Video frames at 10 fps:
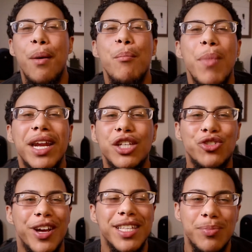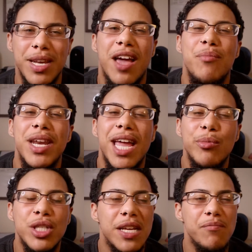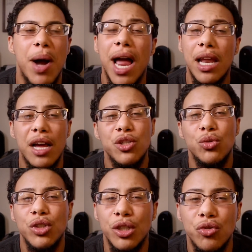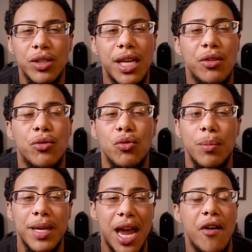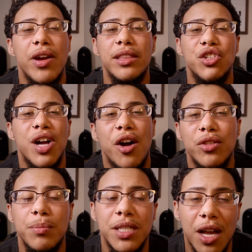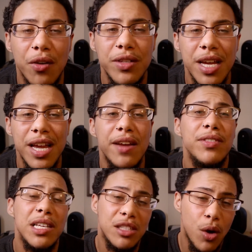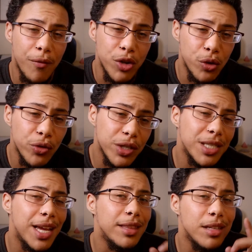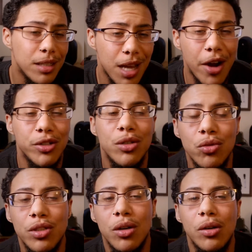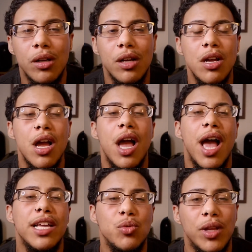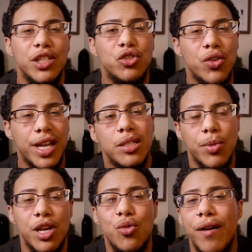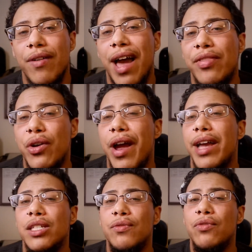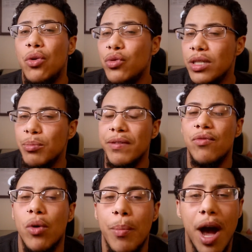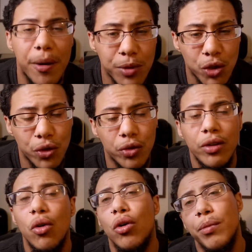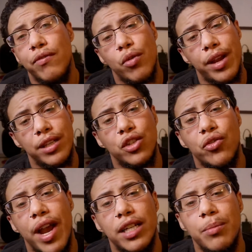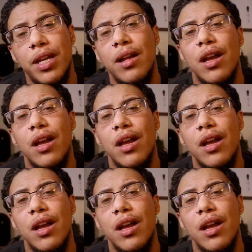Many trans men have been able to have biological children either through them carrying the child themselves if they still have a uterus and the desire to do so as well as trans men who have had their eggs frozen before bottom surgery or before a hysterectomy,